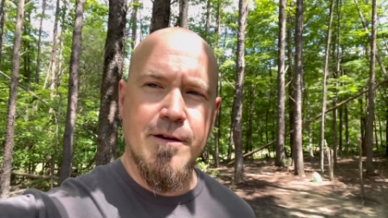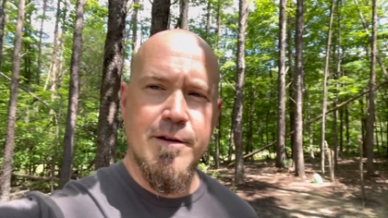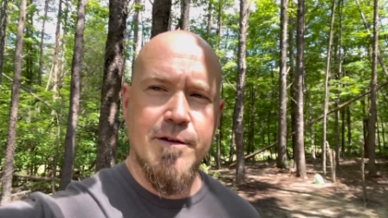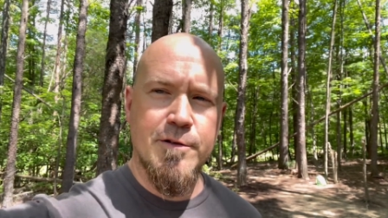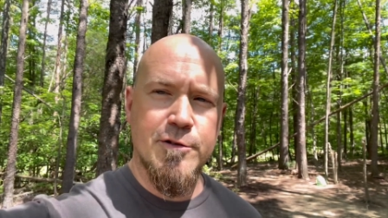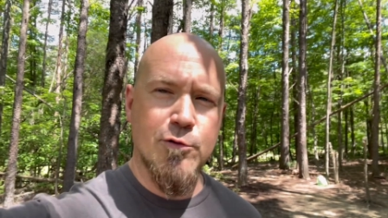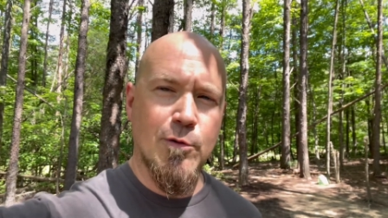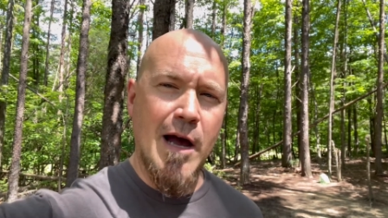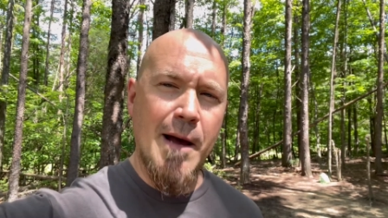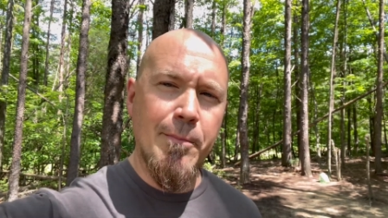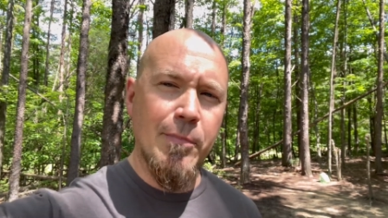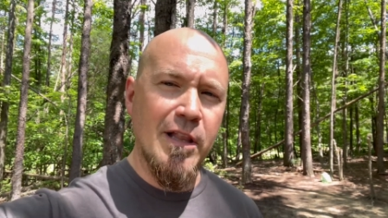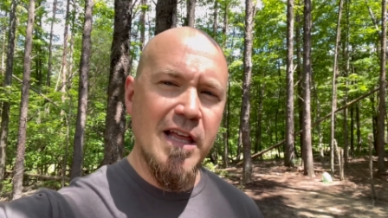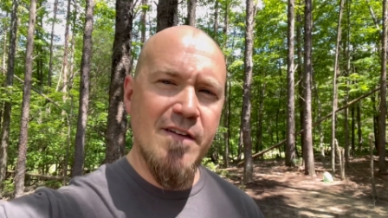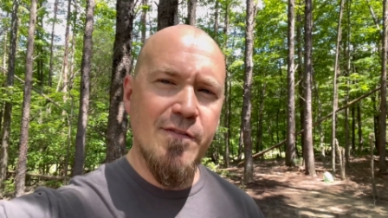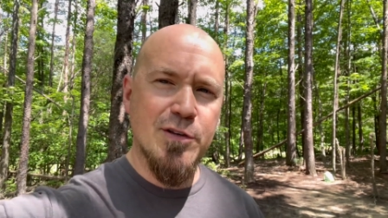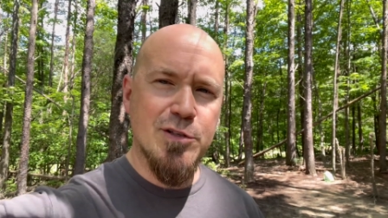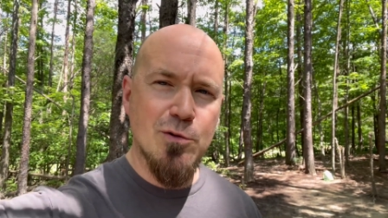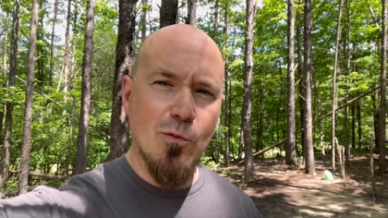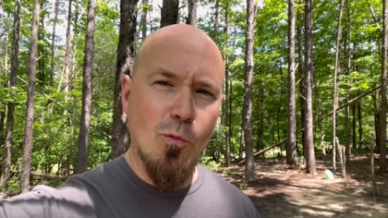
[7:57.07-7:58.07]
So I
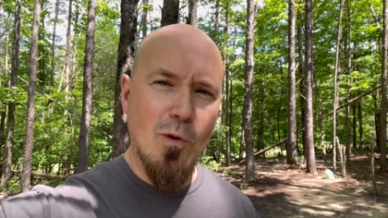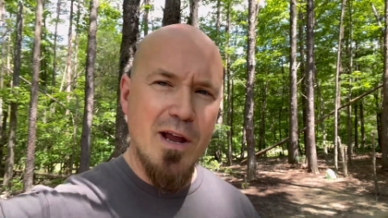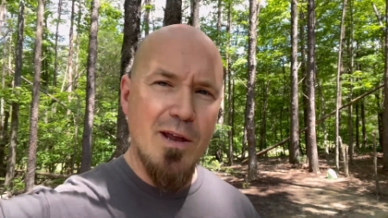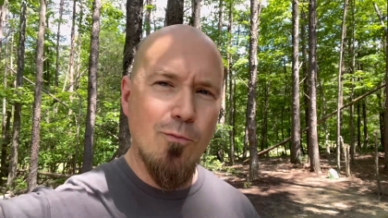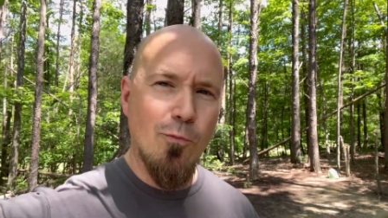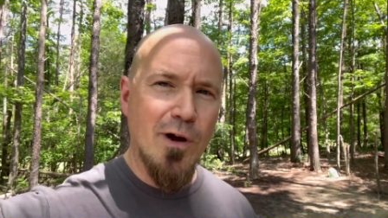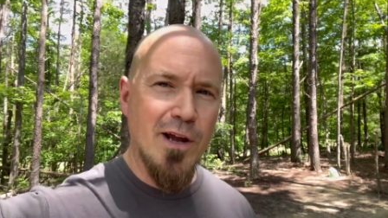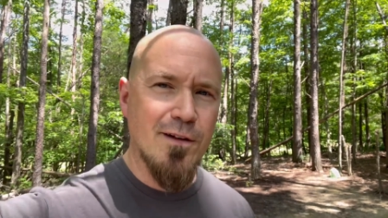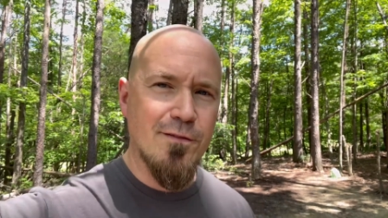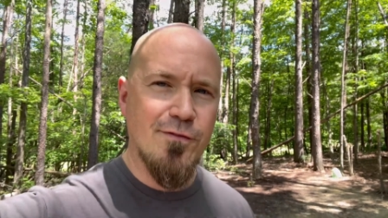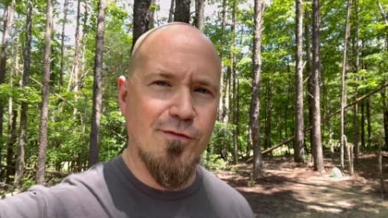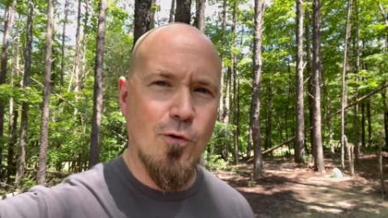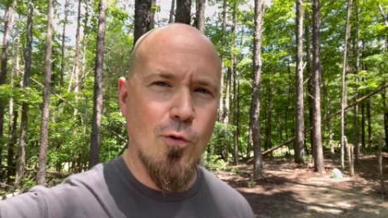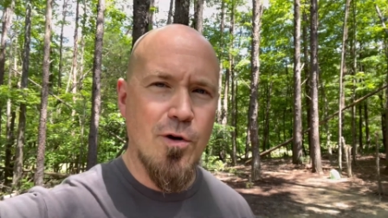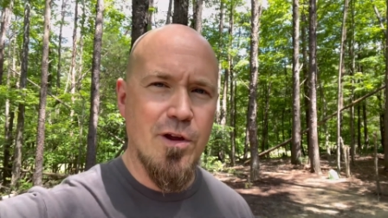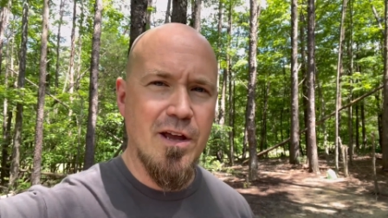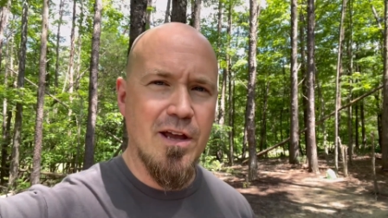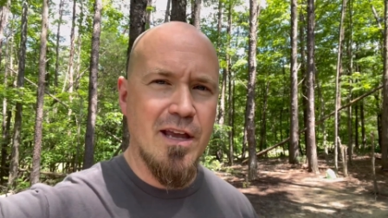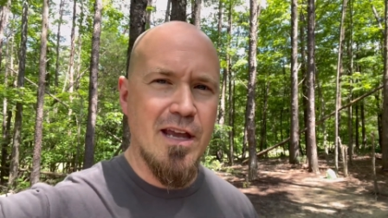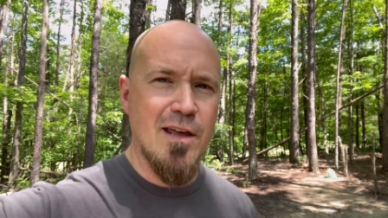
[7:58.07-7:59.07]
believe it's a win-win for
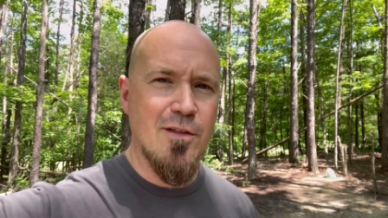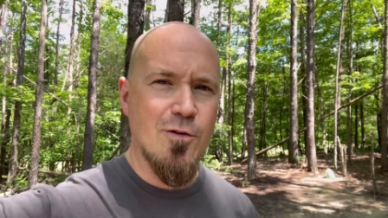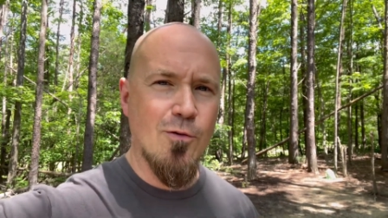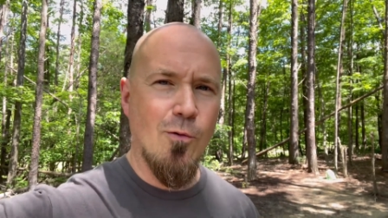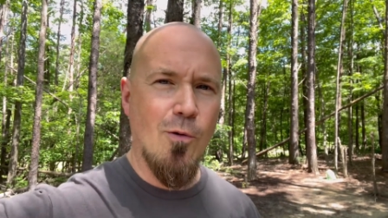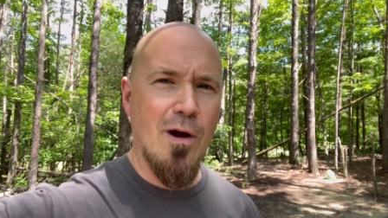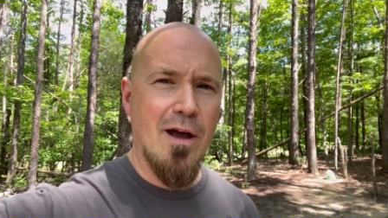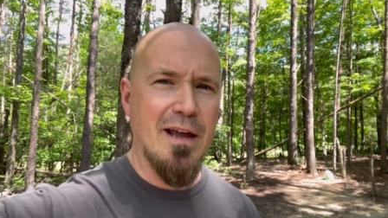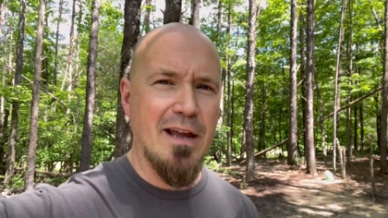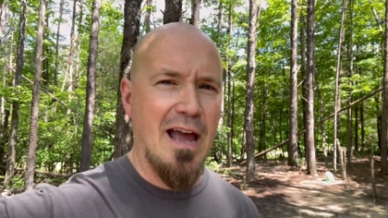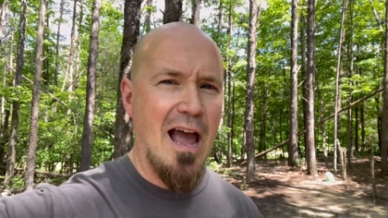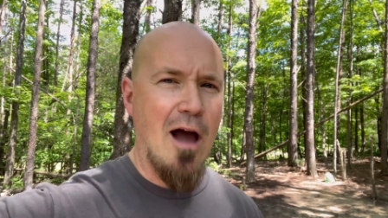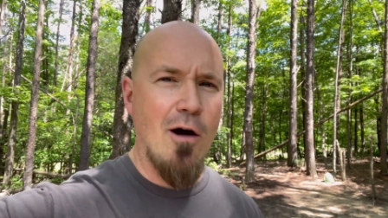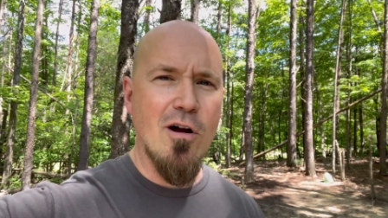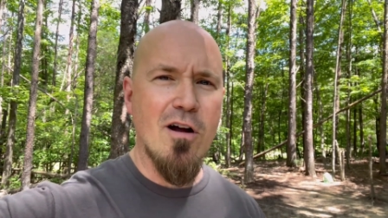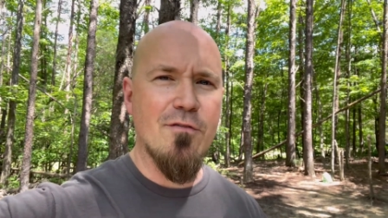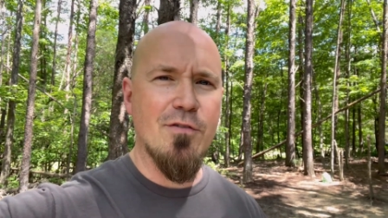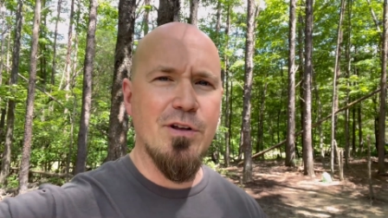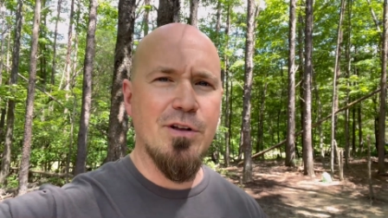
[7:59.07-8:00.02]
you either way, however